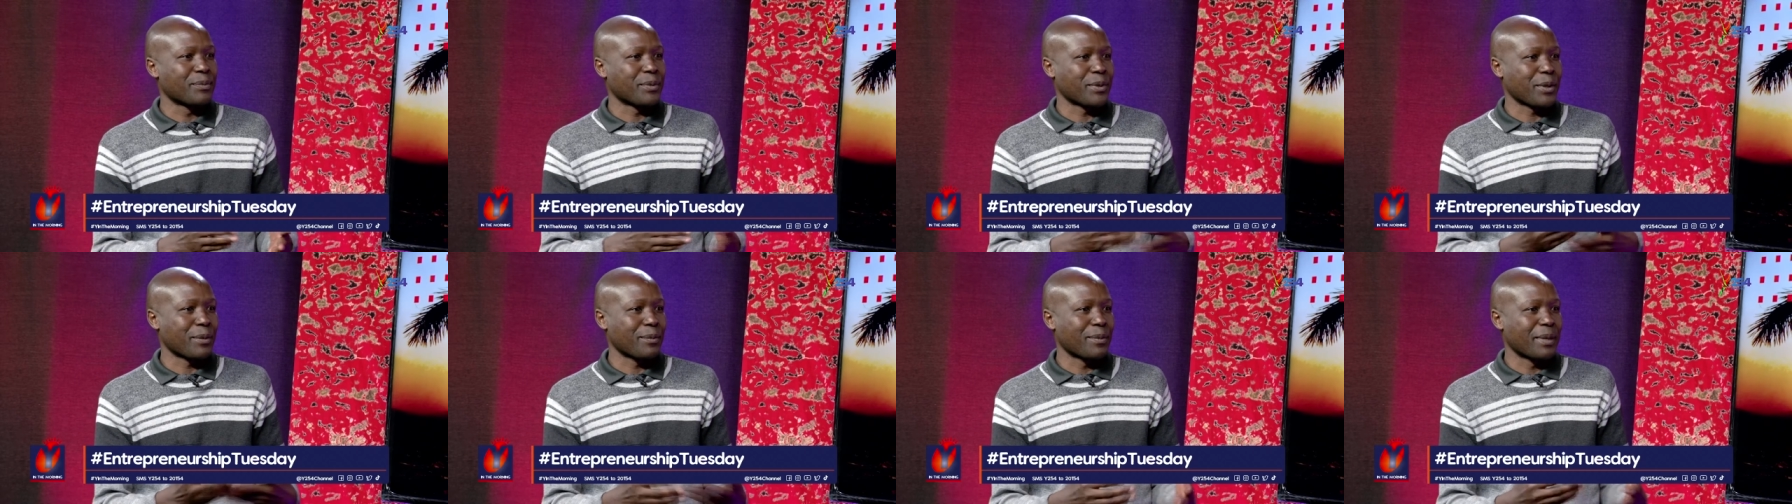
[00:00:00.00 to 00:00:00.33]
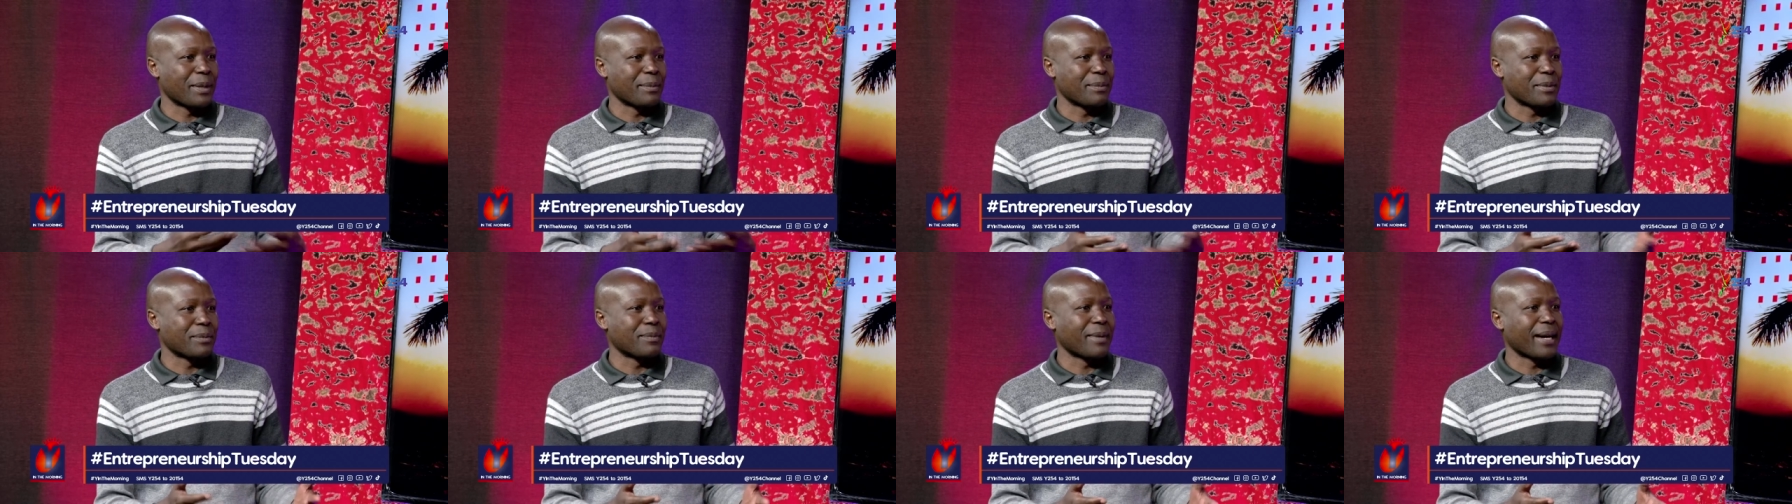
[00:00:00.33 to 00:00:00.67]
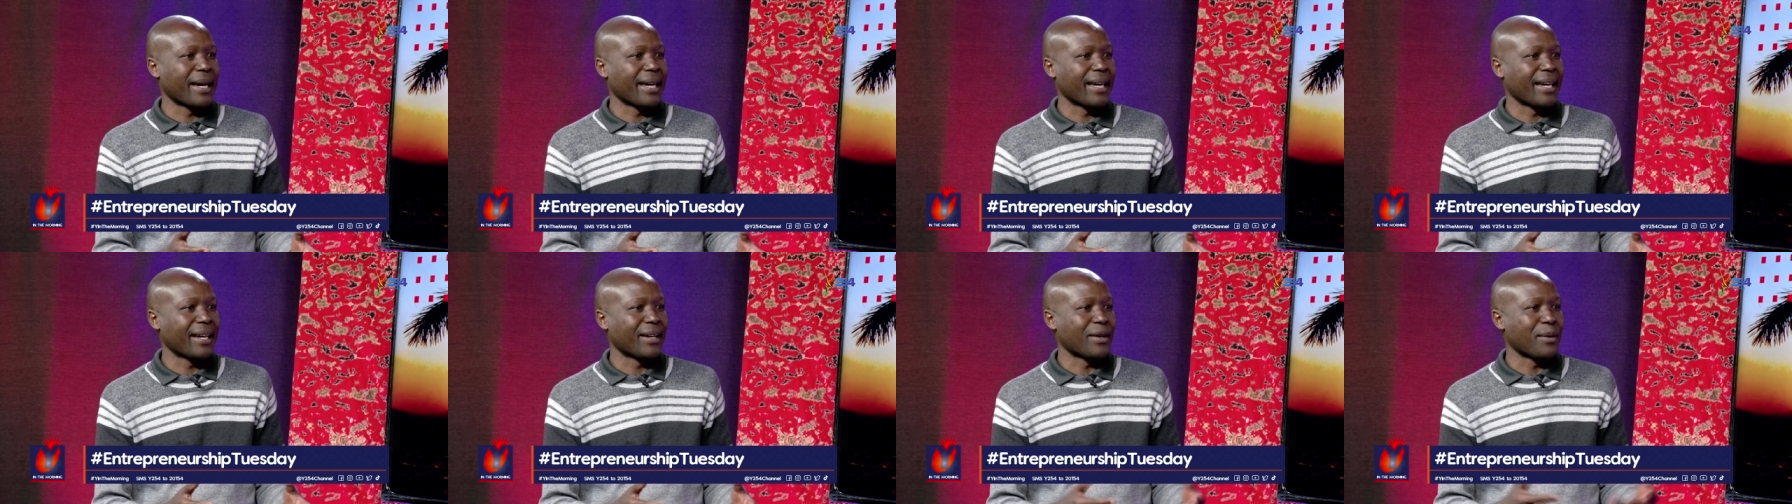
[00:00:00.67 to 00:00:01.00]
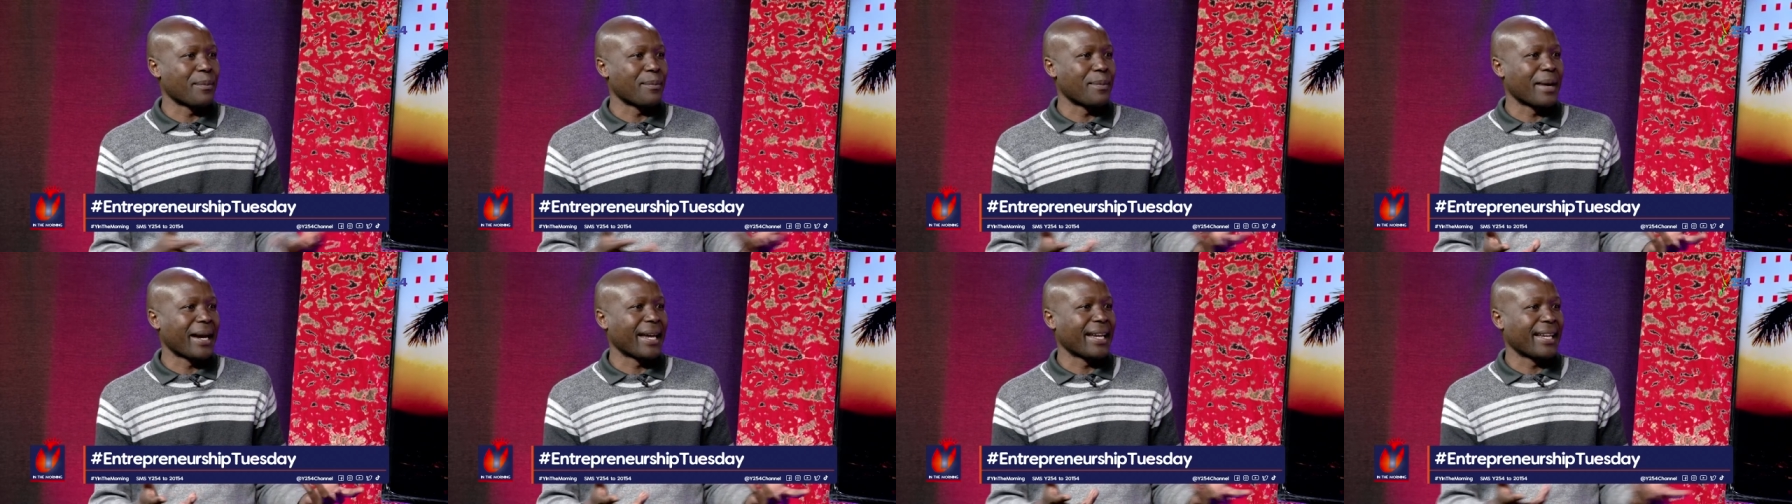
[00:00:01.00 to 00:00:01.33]
problems mm-hmm. by
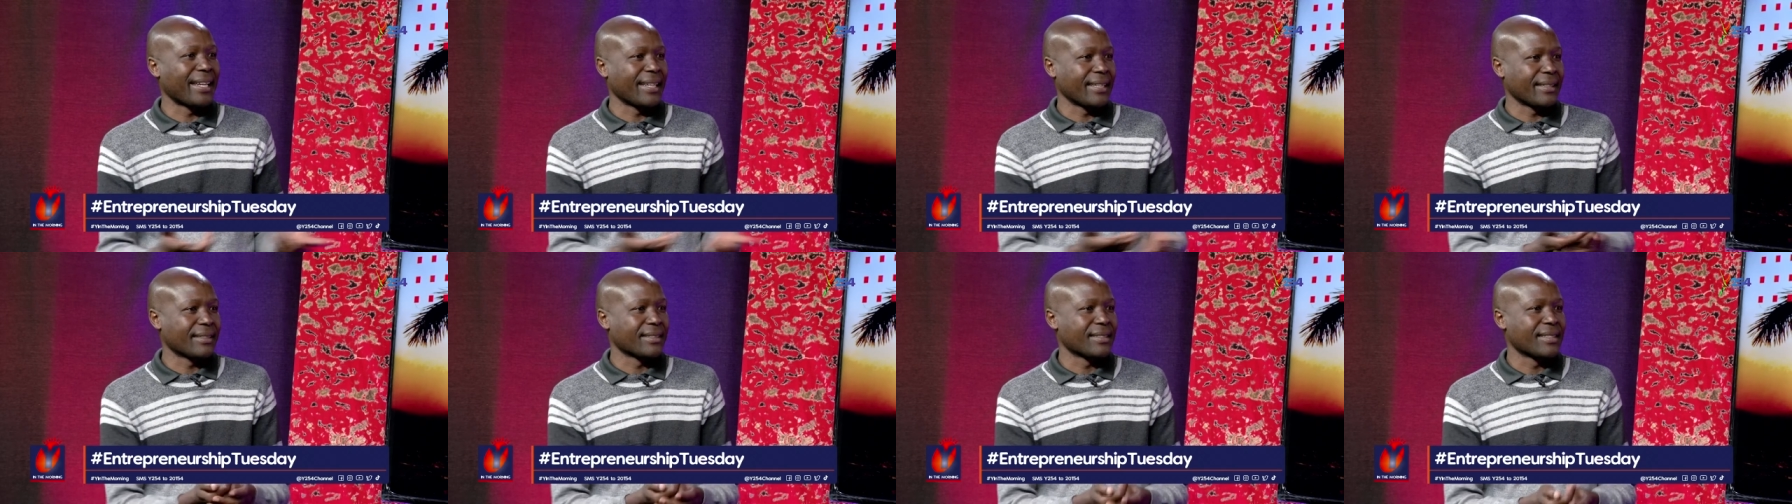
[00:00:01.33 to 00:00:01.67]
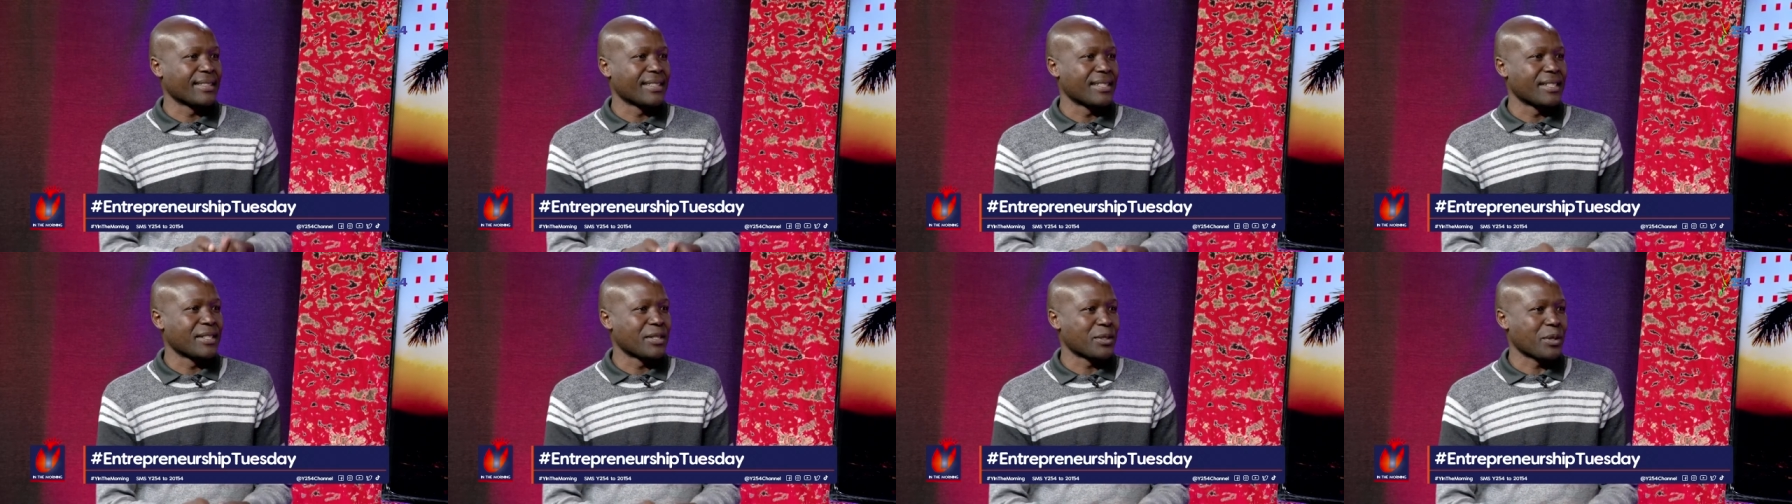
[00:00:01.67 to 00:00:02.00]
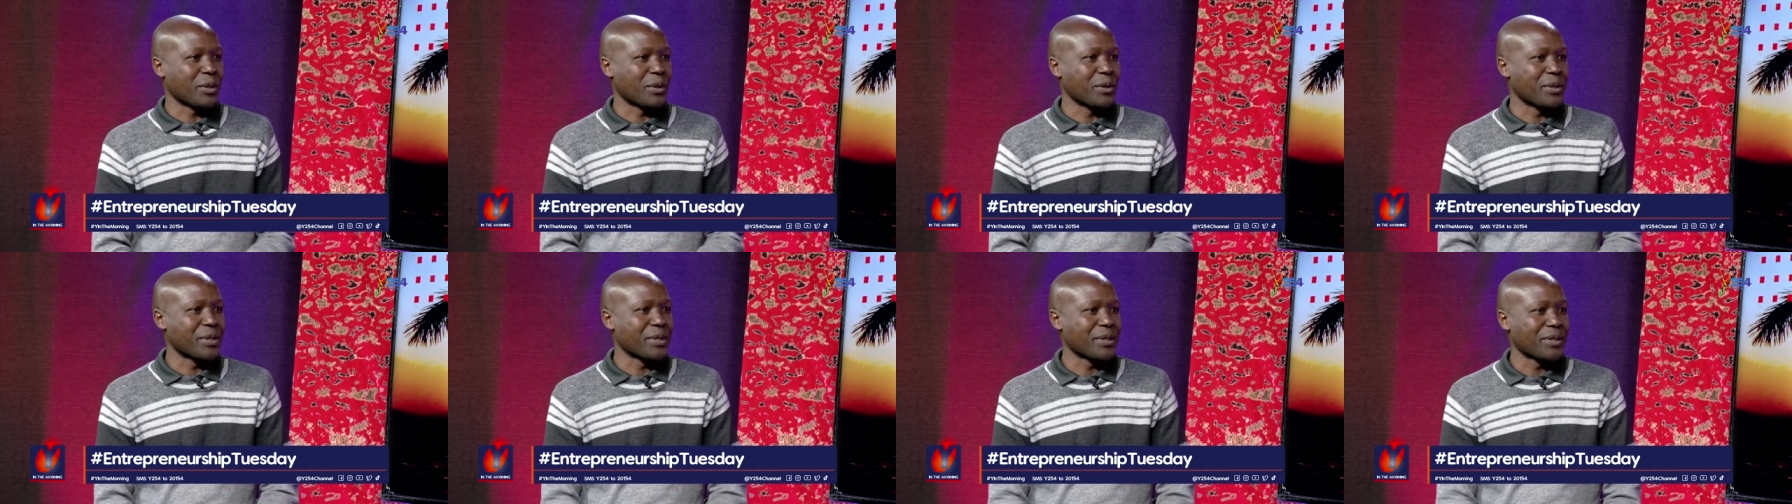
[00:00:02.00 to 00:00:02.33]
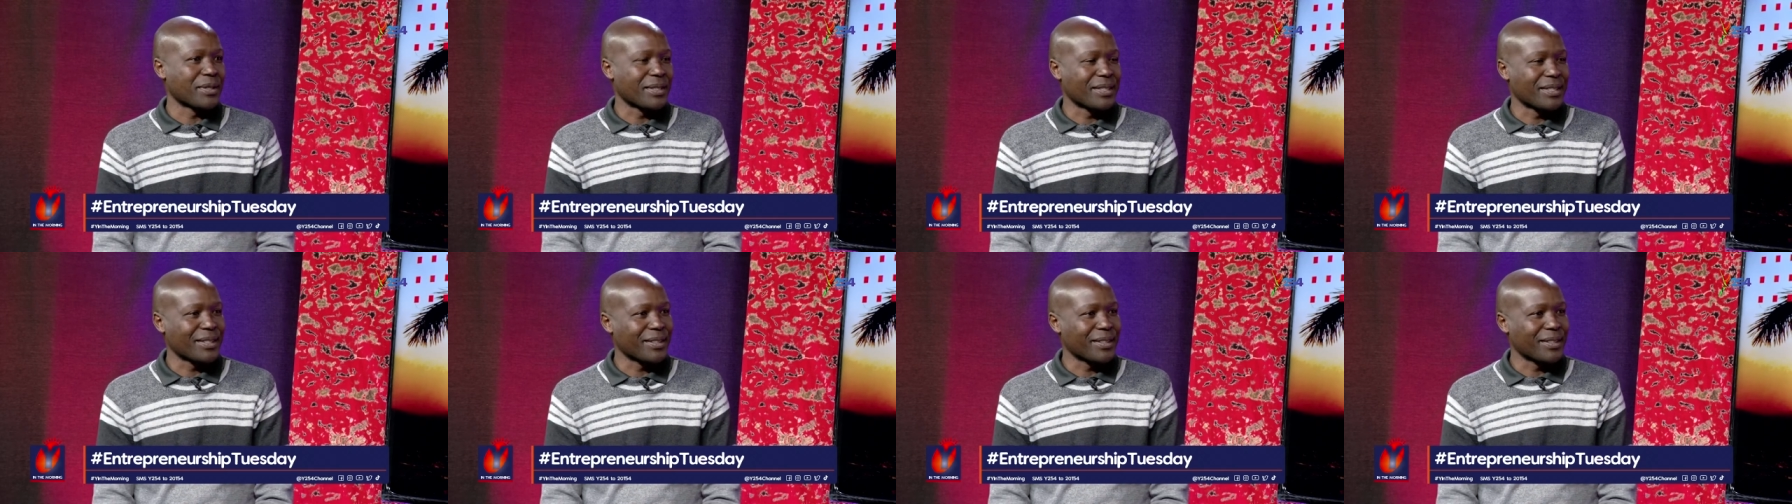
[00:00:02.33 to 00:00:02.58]
combining solutions.